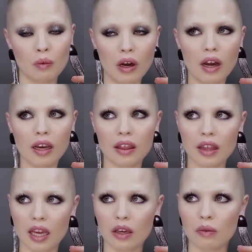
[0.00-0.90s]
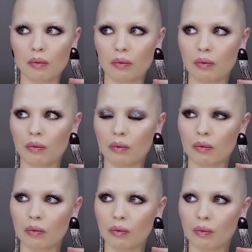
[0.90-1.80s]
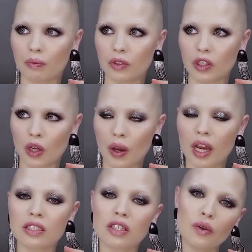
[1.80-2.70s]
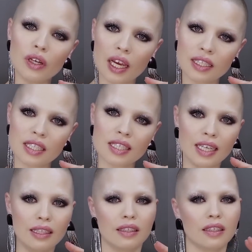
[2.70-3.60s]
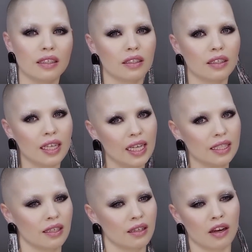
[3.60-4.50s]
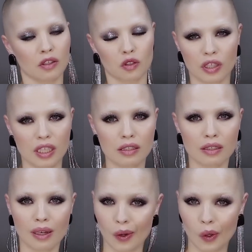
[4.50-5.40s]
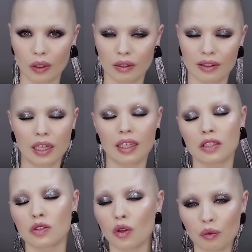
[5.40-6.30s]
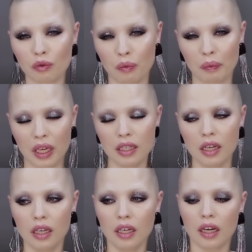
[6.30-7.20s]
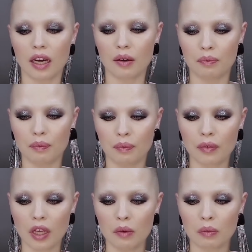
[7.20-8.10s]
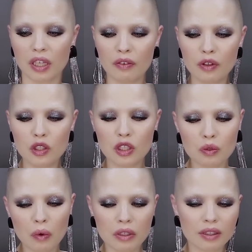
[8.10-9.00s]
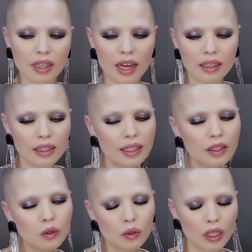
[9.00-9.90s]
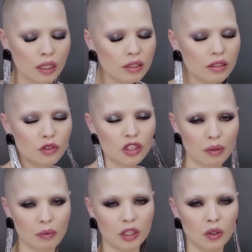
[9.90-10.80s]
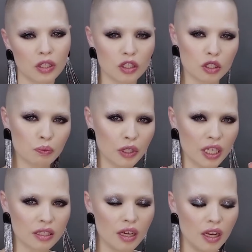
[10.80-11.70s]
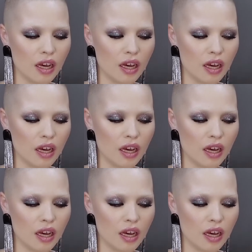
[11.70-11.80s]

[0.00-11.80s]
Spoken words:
Well, I think, you know, I don't like to see the glitter cut crease look. That is not for me. But if you just want that little hint of shimmer, you can just press